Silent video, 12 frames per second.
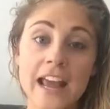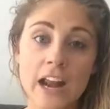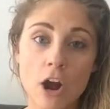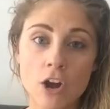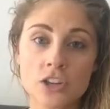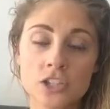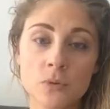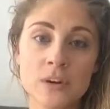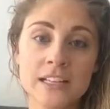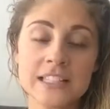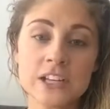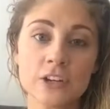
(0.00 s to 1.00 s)
and I also
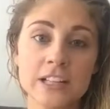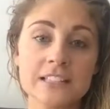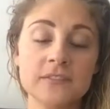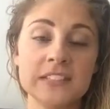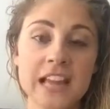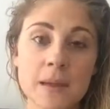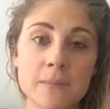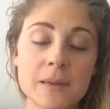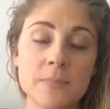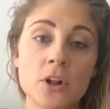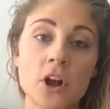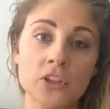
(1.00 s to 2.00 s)
want to see your list of 10
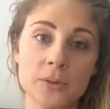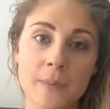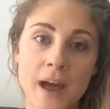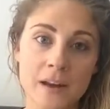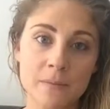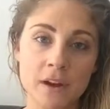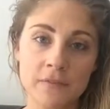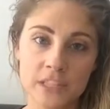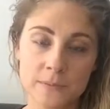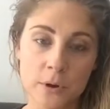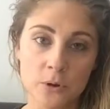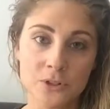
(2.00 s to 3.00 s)
people on the bottom of
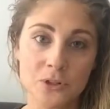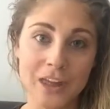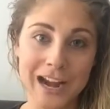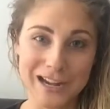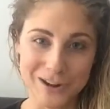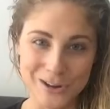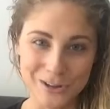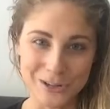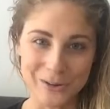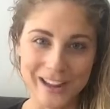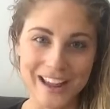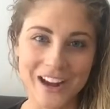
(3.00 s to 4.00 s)
this post so that I know you're
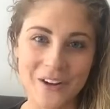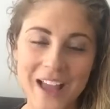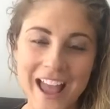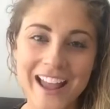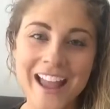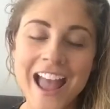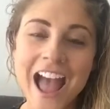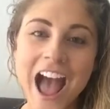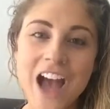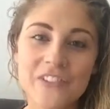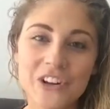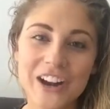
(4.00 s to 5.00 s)
doing it, okay?
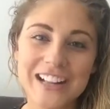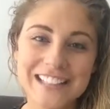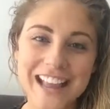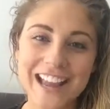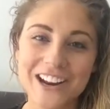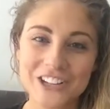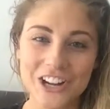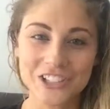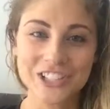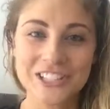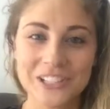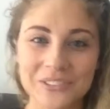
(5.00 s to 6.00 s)
Have a great day, and I'll talk
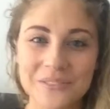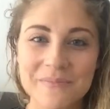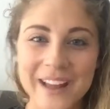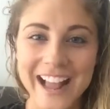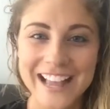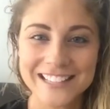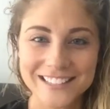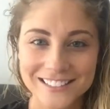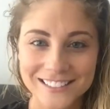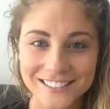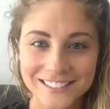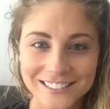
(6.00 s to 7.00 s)
to you soon. Bye,
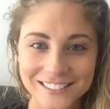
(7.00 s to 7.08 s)
guys.